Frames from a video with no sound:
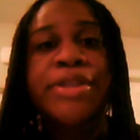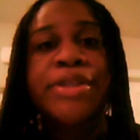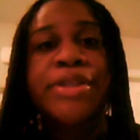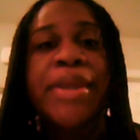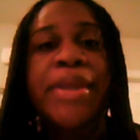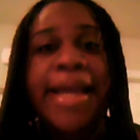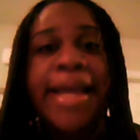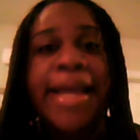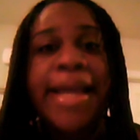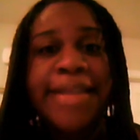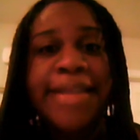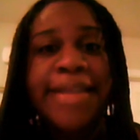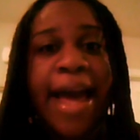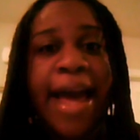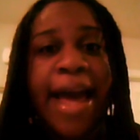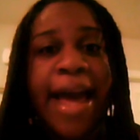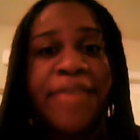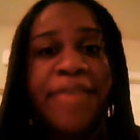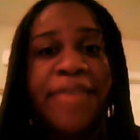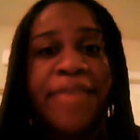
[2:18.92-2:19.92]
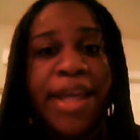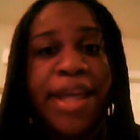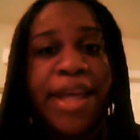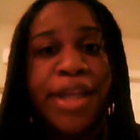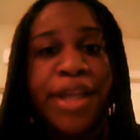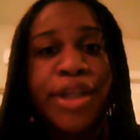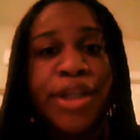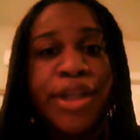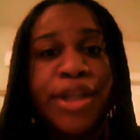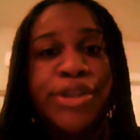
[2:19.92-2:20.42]
So let's dive
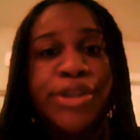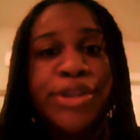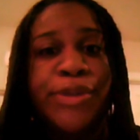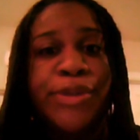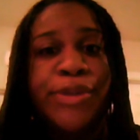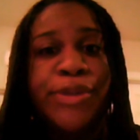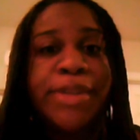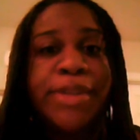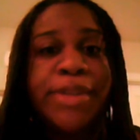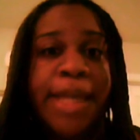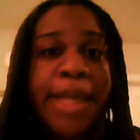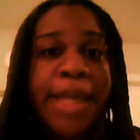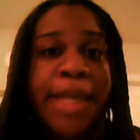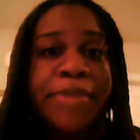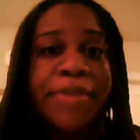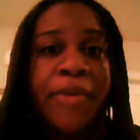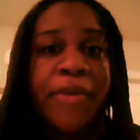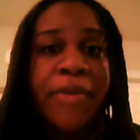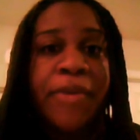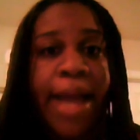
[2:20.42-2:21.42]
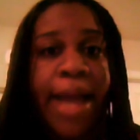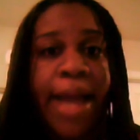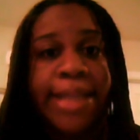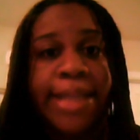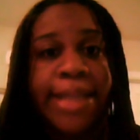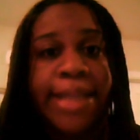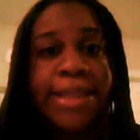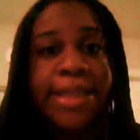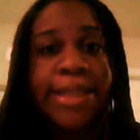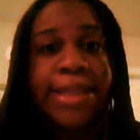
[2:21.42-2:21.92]
into tips for
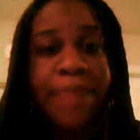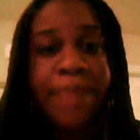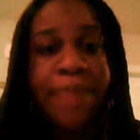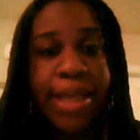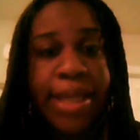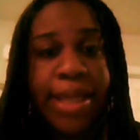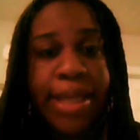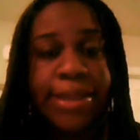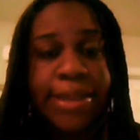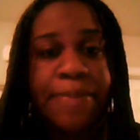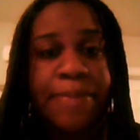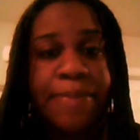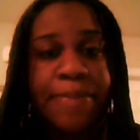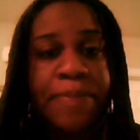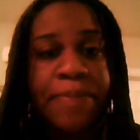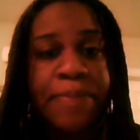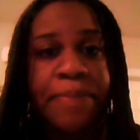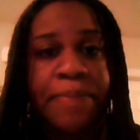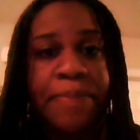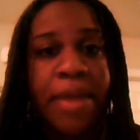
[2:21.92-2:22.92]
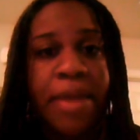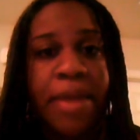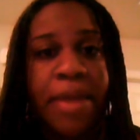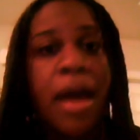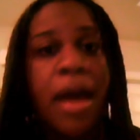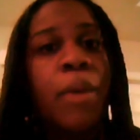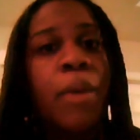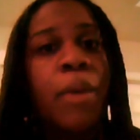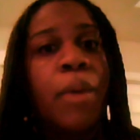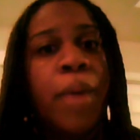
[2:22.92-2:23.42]
writing suspense.
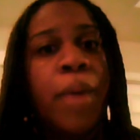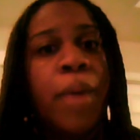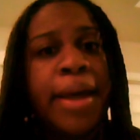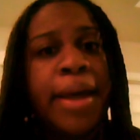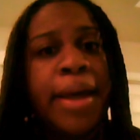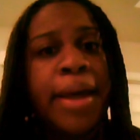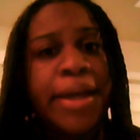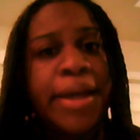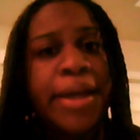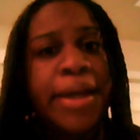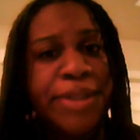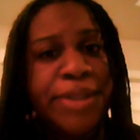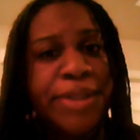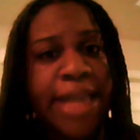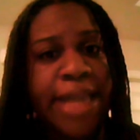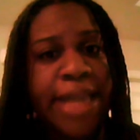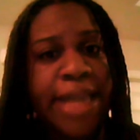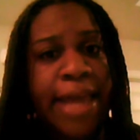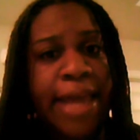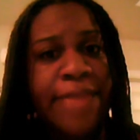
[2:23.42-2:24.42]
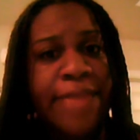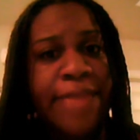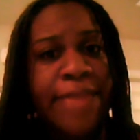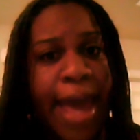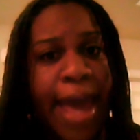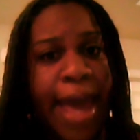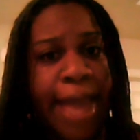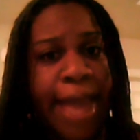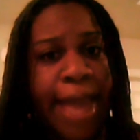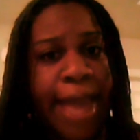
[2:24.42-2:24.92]
One, understand
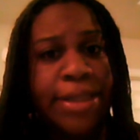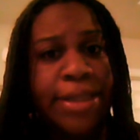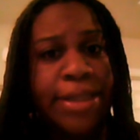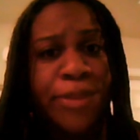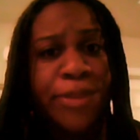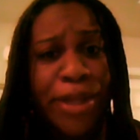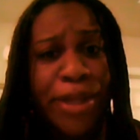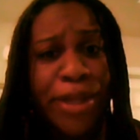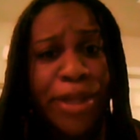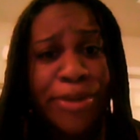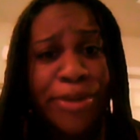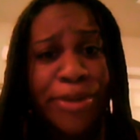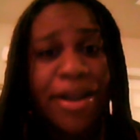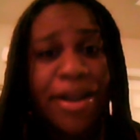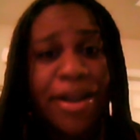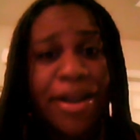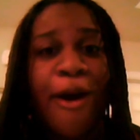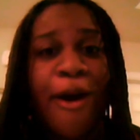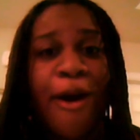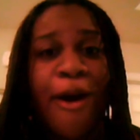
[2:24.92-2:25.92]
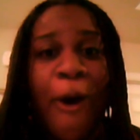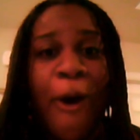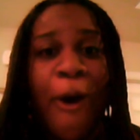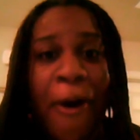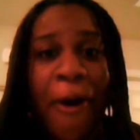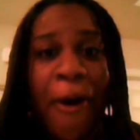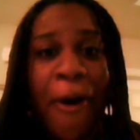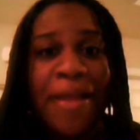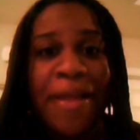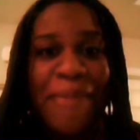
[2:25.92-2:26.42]
that thrillers are
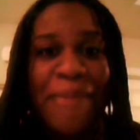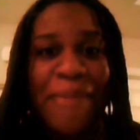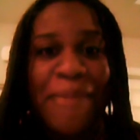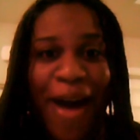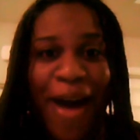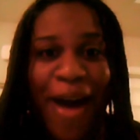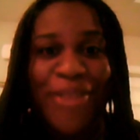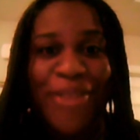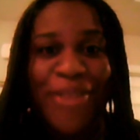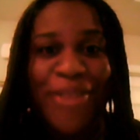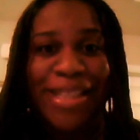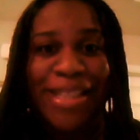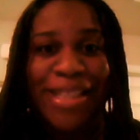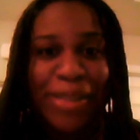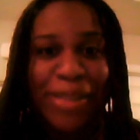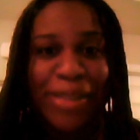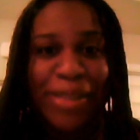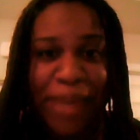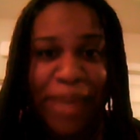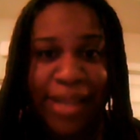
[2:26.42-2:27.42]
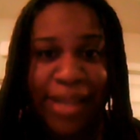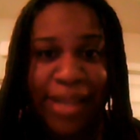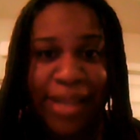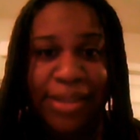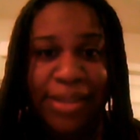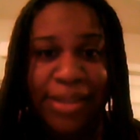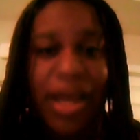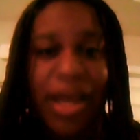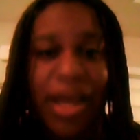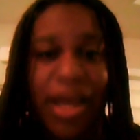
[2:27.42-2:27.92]
all about the suspense.
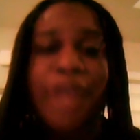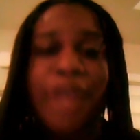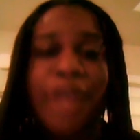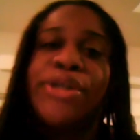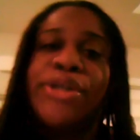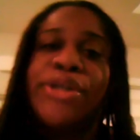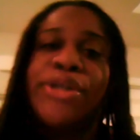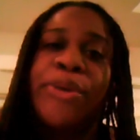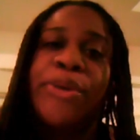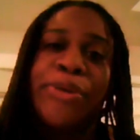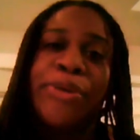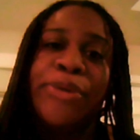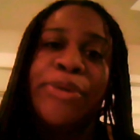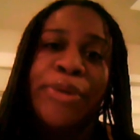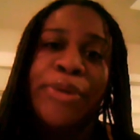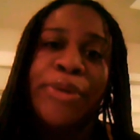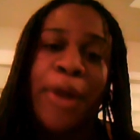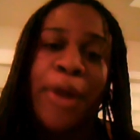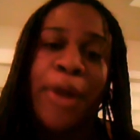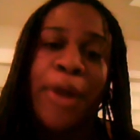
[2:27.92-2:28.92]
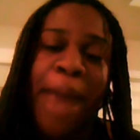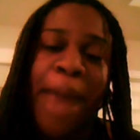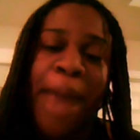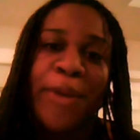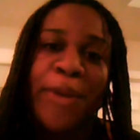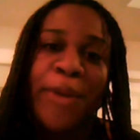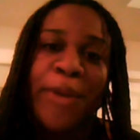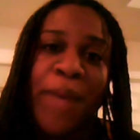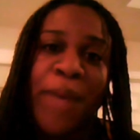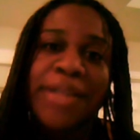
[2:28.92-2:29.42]
So no
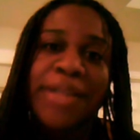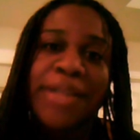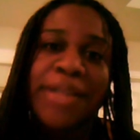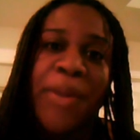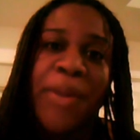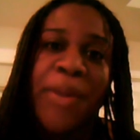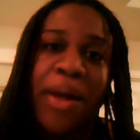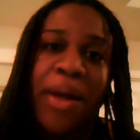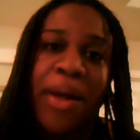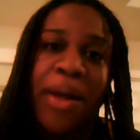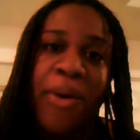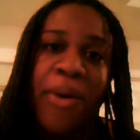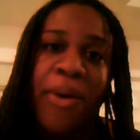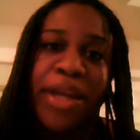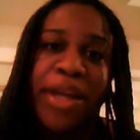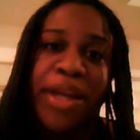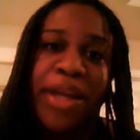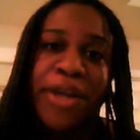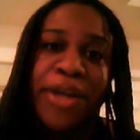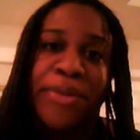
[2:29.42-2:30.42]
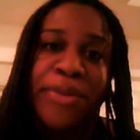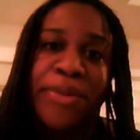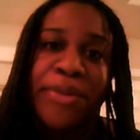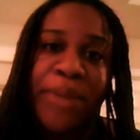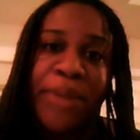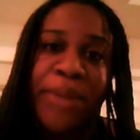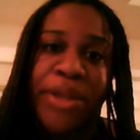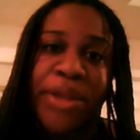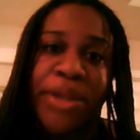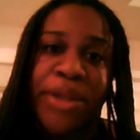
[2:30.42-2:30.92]
matter what's going on in your
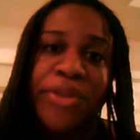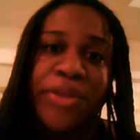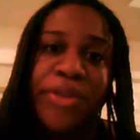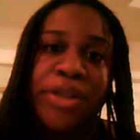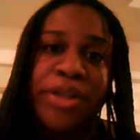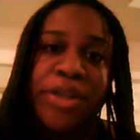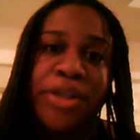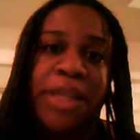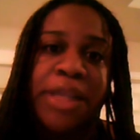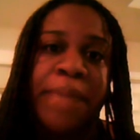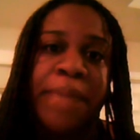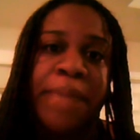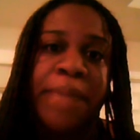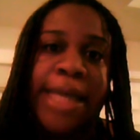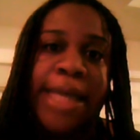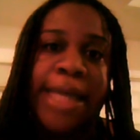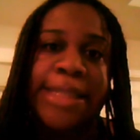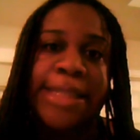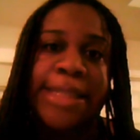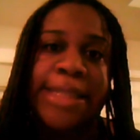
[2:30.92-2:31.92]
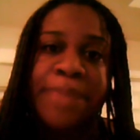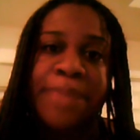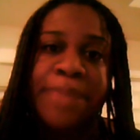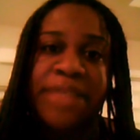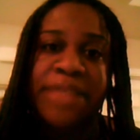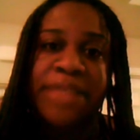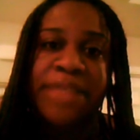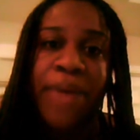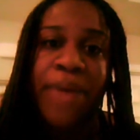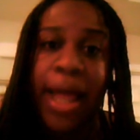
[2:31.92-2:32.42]
thriller, there should be a
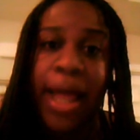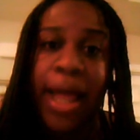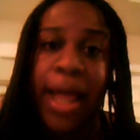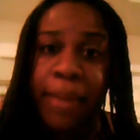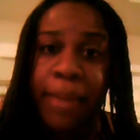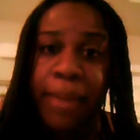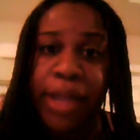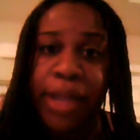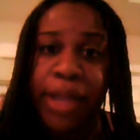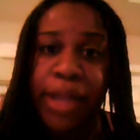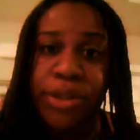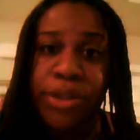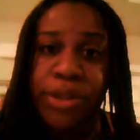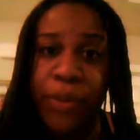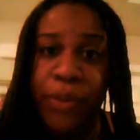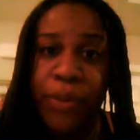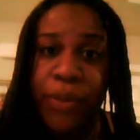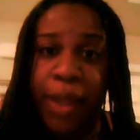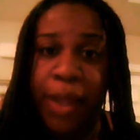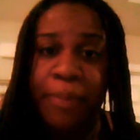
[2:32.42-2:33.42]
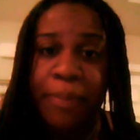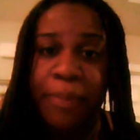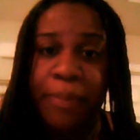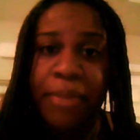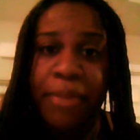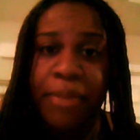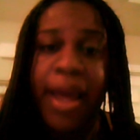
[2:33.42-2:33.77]
suspenseful element to it.